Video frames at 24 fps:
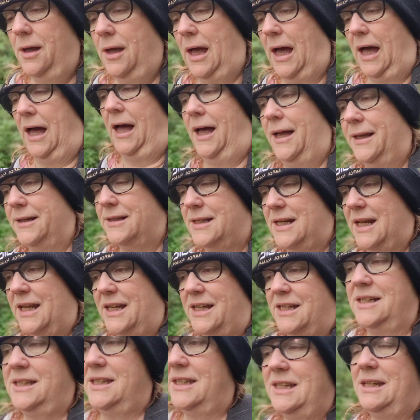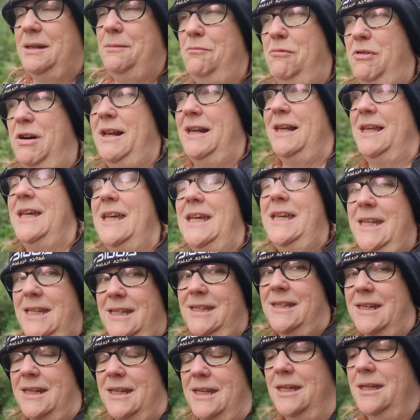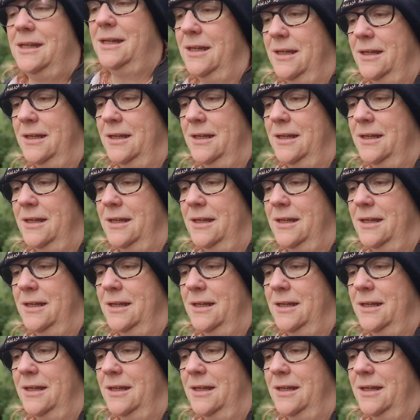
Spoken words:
and it can seem really easy.